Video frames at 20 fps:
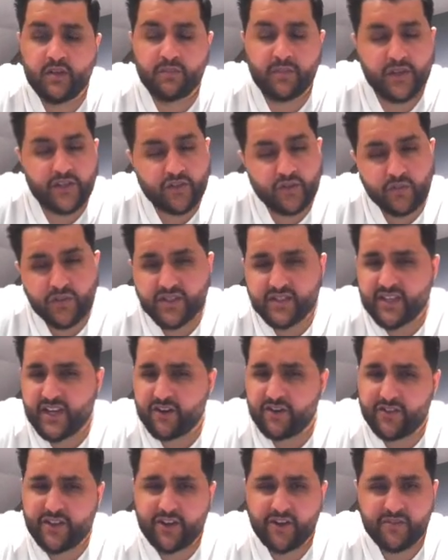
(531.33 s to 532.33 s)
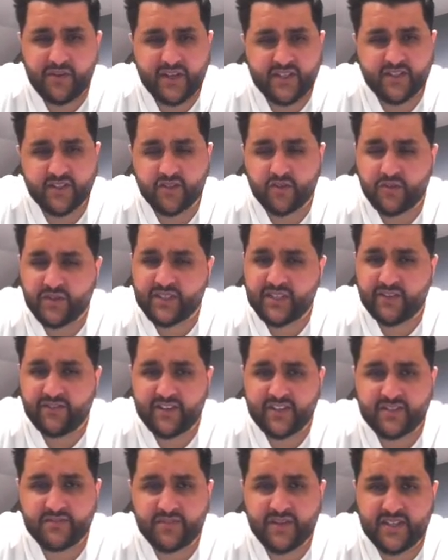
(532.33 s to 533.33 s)
But he's always there or thereabouts. He's always
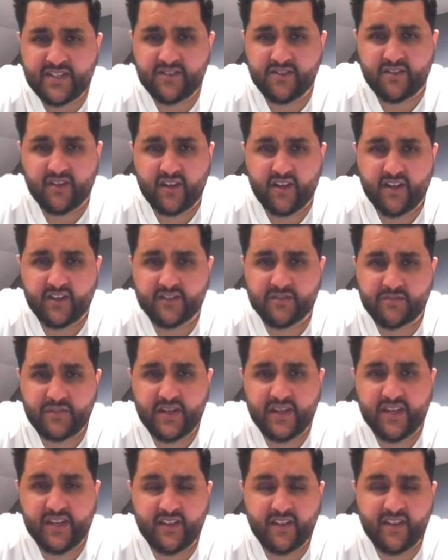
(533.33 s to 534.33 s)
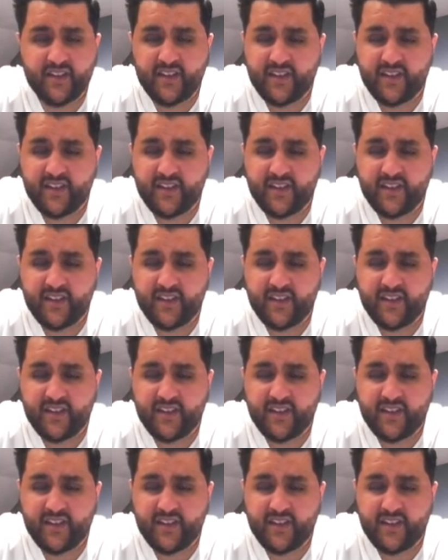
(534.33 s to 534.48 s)
giving his best to the last minute.